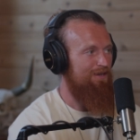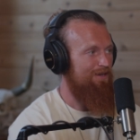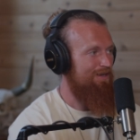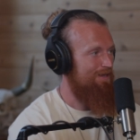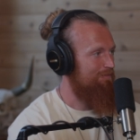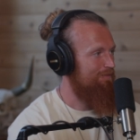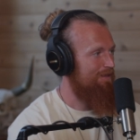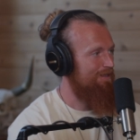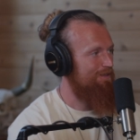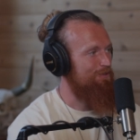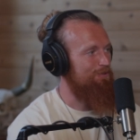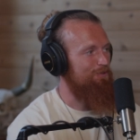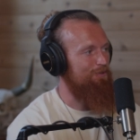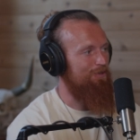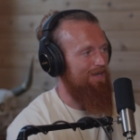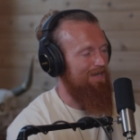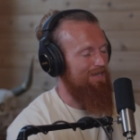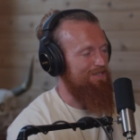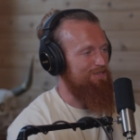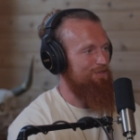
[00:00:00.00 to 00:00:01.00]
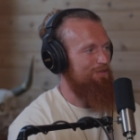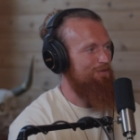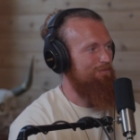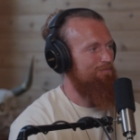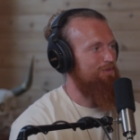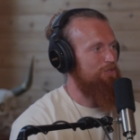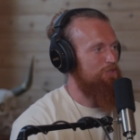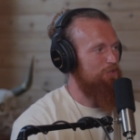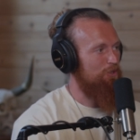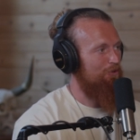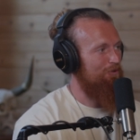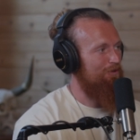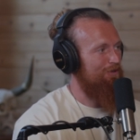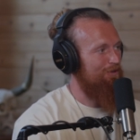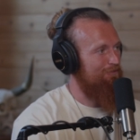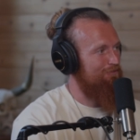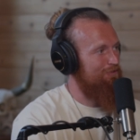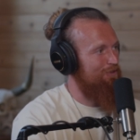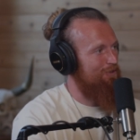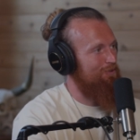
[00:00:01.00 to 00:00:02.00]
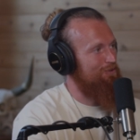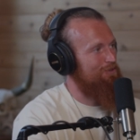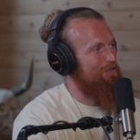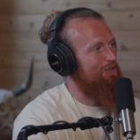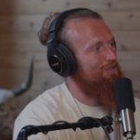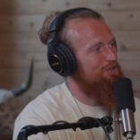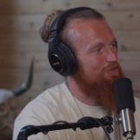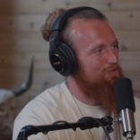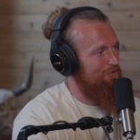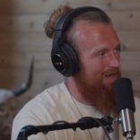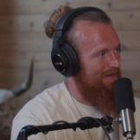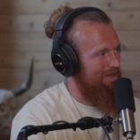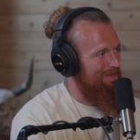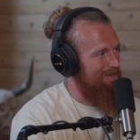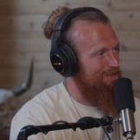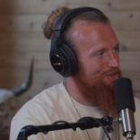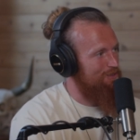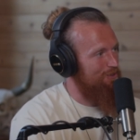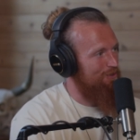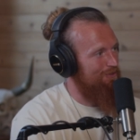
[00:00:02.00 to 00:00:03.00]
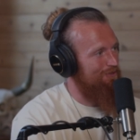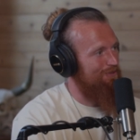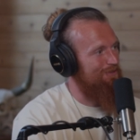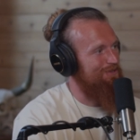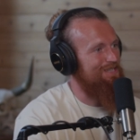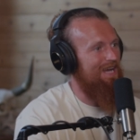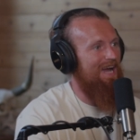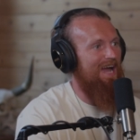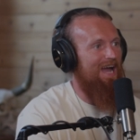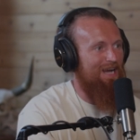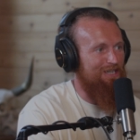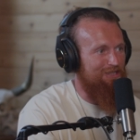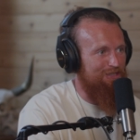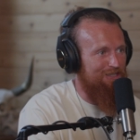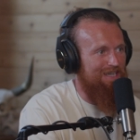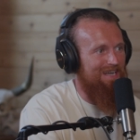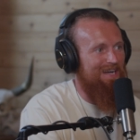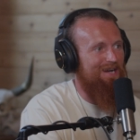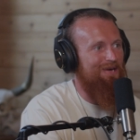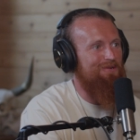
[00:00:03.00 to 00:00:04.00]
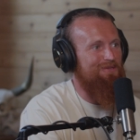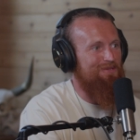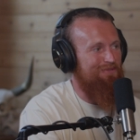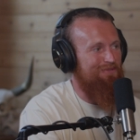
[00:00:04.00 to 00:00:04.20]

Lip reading: And I'm glad that you guys are mature enough, you know, to not strangle each other, to hash it out, to